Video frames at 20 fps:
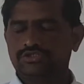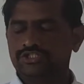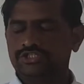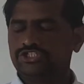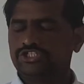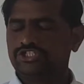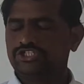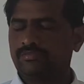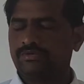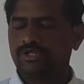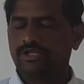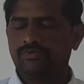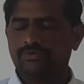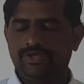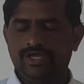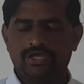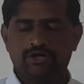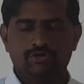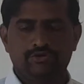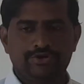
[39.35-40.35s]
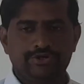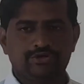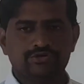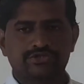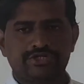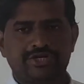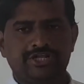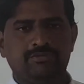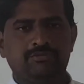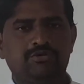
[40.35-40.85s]
This chapter we are going to
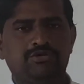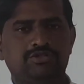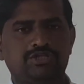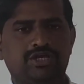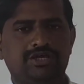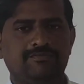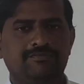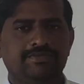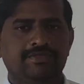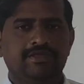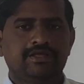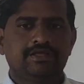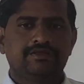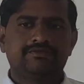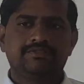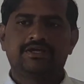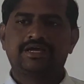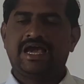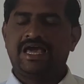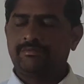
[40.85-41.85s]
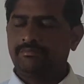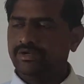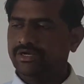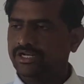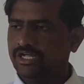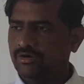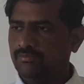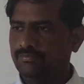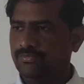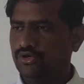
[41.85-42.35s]
study about the carbon
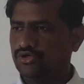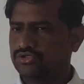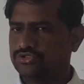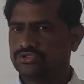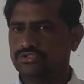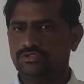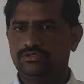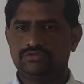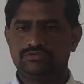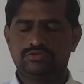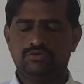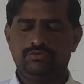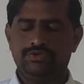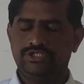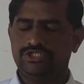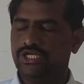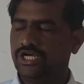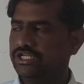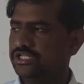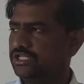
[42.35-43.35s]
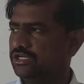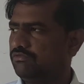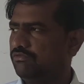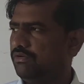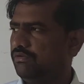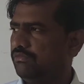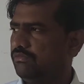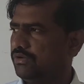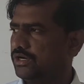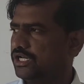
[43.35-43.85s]
compounds. So
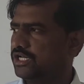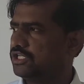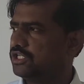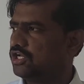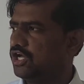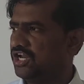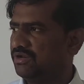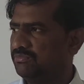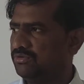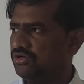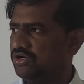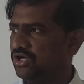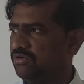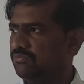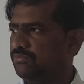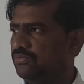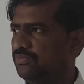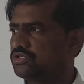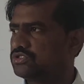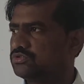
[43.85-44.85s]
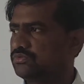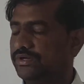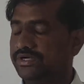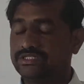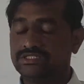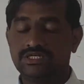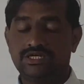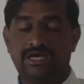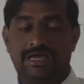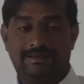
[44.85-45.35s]
what are the carbon compounds? What is
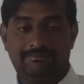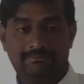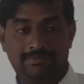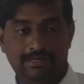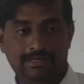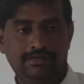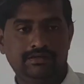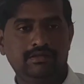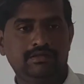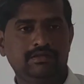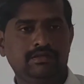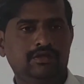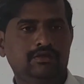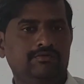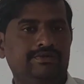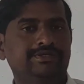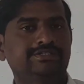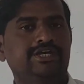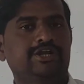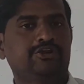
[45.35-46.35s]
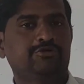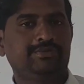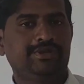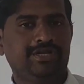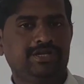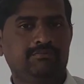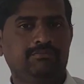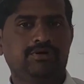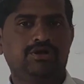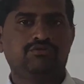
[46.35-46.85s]
the carbon? What is the atomic
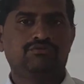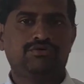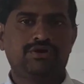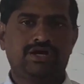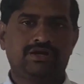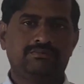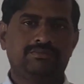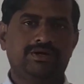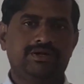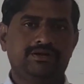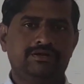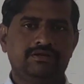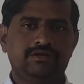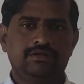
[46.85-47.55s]
number of carbon?